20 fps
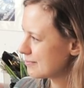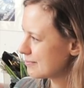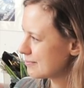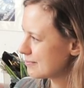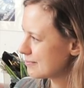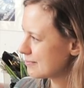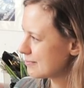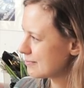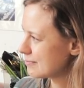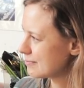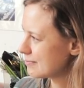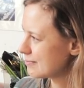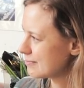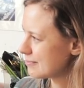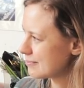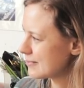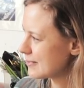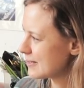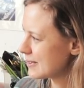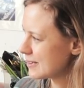
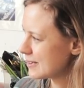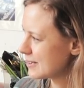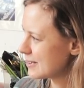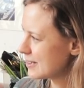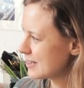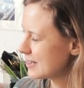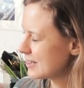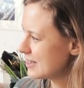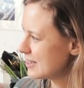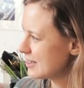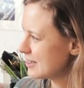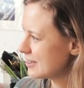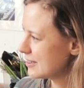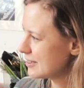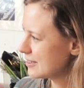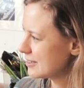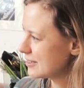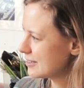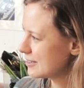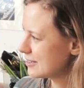
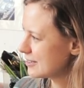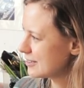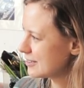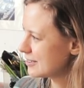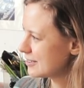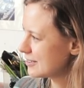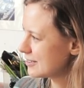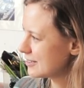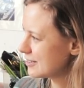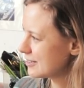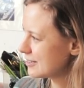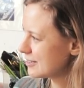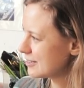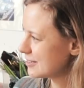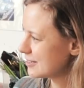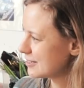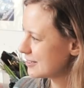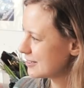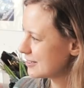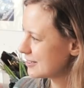
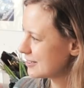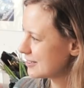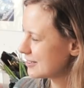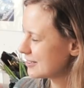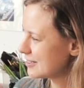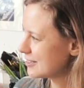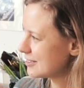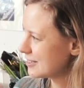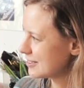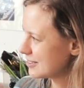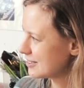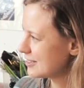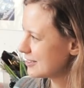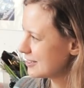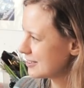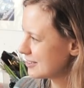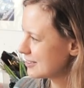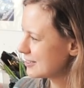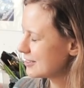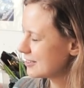
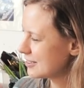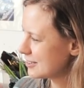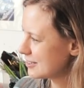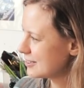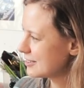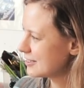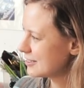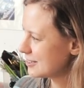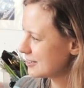(not speaking)